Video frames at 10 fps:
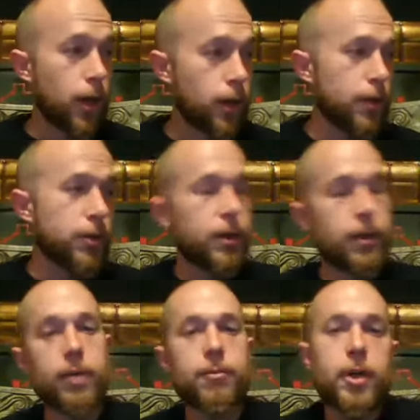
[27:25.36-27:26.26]
Another thing
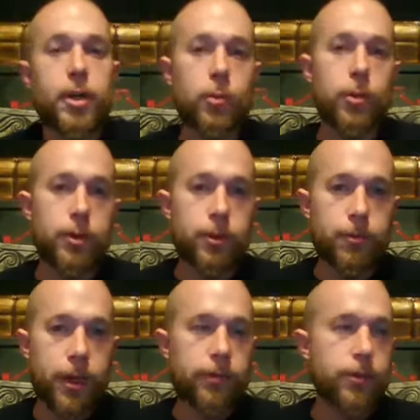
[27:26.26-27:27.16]
that I find really
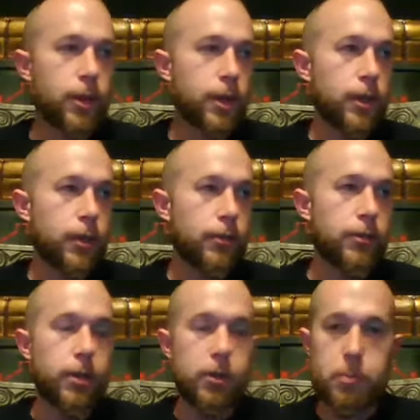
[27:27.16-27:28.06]
fascinating is
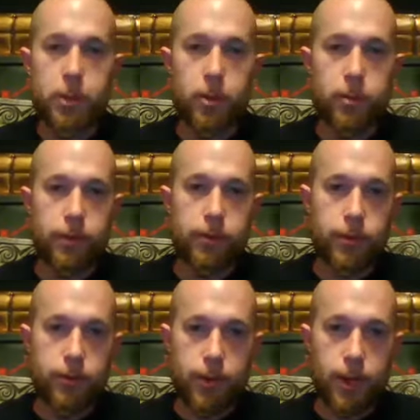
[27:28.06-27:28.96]
the experiments
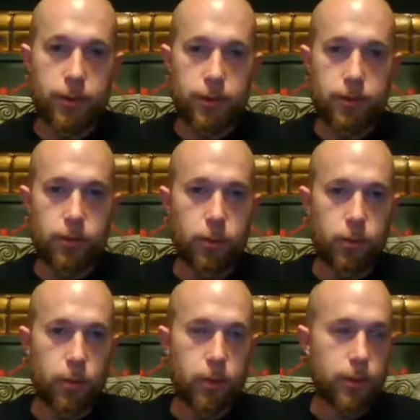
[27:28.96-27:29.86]
that scientists are
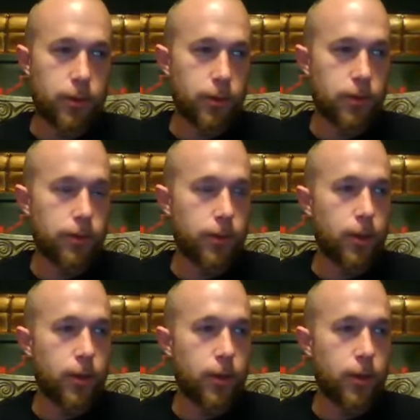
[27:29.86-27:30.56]
doing with this.